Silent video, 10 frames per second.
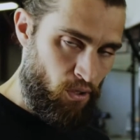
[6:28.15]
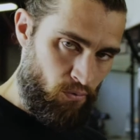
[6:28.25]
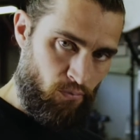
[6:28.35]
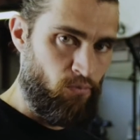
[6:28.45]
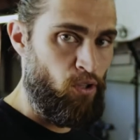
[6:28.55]

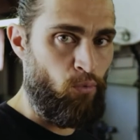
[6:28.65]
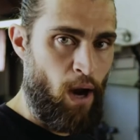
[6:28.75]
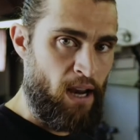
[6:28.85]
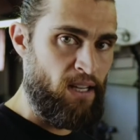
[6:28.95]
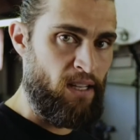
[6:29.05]
you're
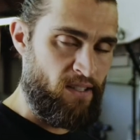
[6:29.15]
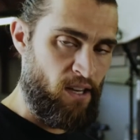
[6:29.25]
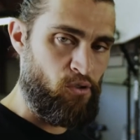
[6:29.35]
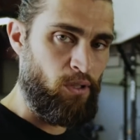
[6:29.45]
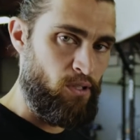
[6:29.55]
writing
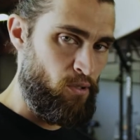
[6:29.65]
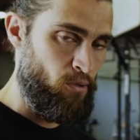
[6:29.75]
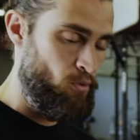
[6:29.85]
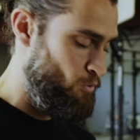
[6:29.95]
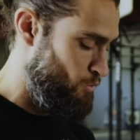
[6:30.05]
essentially
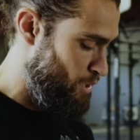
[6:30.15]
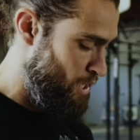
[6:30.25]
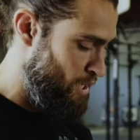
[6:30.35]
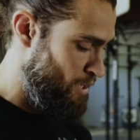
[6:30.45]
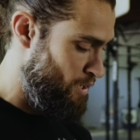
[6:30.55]
to
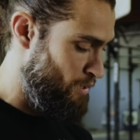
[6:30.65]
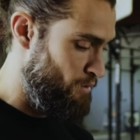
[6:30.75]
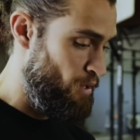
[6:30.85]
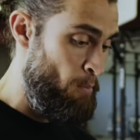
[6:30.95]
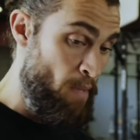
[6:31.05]

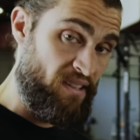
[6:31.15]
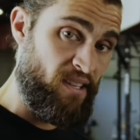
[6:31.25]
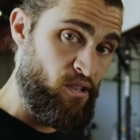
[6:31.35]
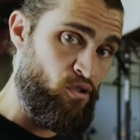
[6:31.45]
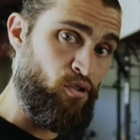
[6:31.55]
a
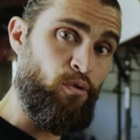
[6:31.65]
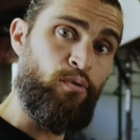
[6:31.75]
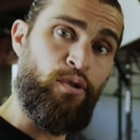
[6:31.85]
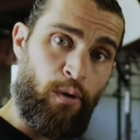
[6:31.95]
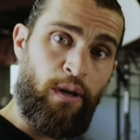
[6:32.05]
message to
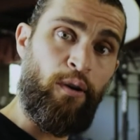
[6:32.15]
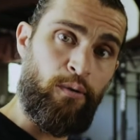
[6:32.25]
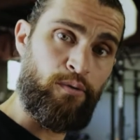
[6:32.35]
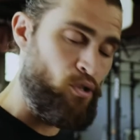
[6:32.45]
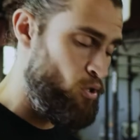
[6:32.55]
your
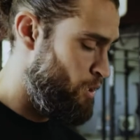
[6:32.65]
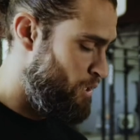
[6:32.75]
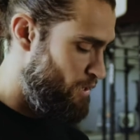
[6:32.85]
coach